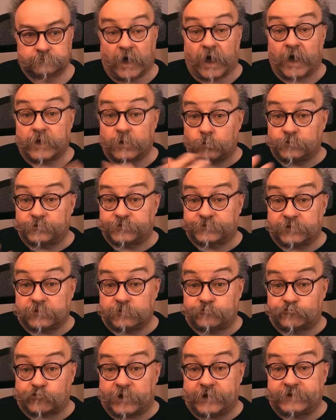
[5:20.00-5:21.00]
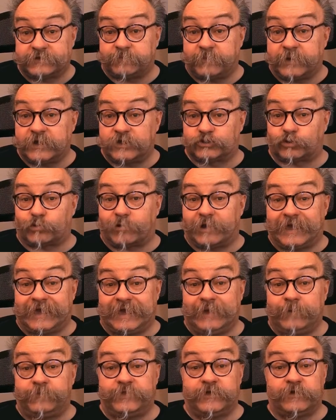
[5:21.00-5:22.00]
I also try to make sure I
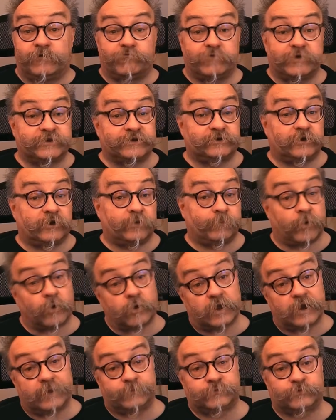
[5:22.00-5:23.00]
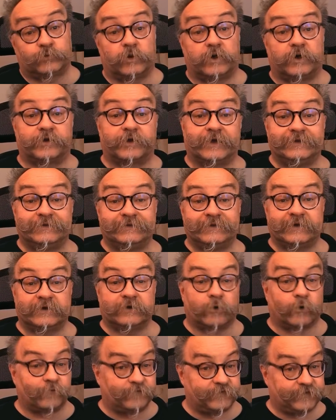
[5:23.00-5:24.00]
keep the original Apocalypse World idea
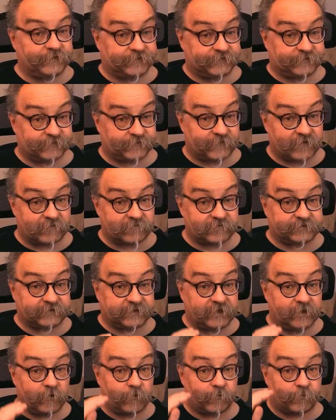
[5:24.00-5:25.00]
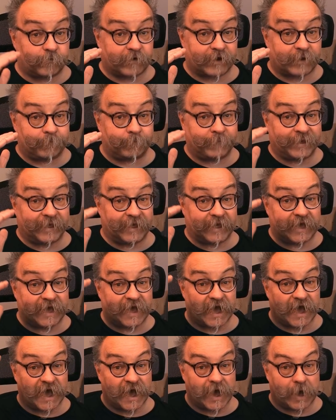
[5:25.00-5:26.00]
of the severity ramping
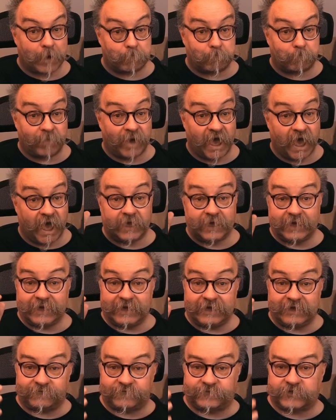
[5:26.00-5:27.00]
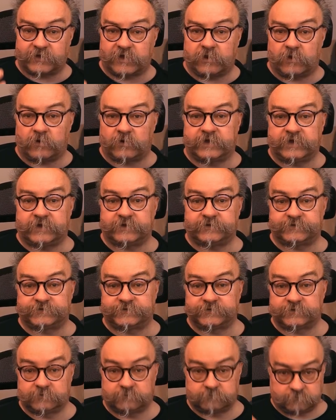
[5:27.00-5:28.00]
up. If the clock
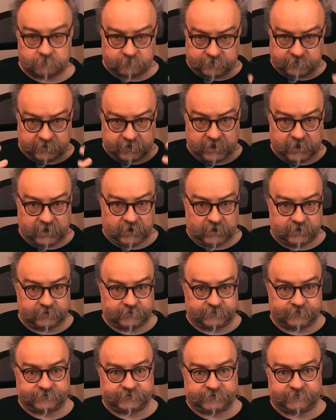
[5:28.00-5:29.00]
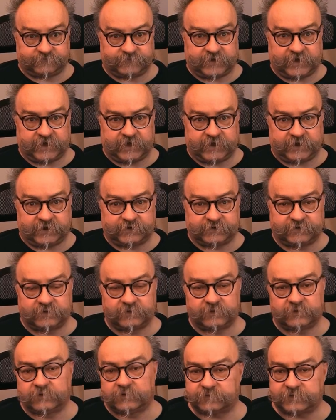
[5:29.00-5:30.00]
is, the aliens invade,
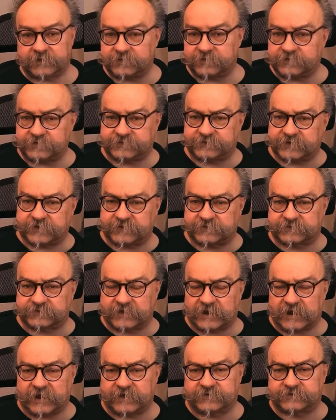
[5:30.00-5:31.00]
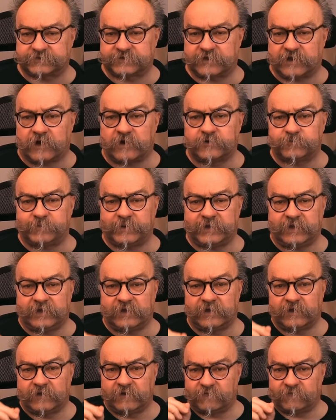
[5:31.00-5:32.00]
then the 6 clicks can't be
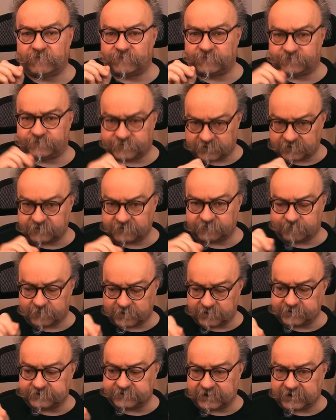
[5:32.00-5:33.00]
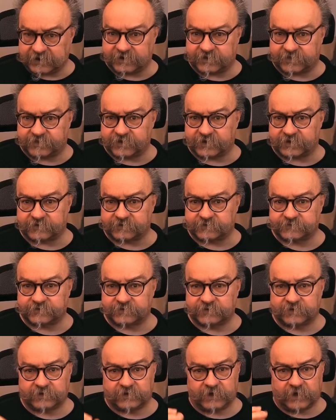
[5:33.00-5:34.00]
5 mundane things
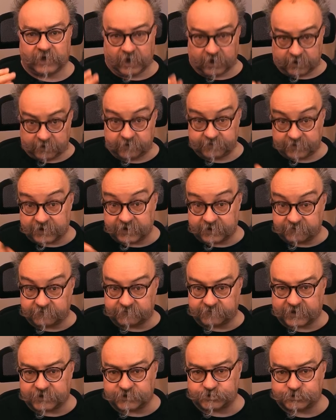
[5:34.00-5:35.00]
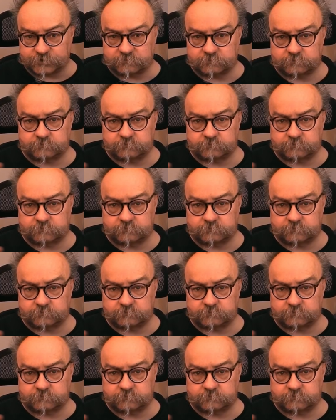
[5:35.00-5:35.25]
and then invasion.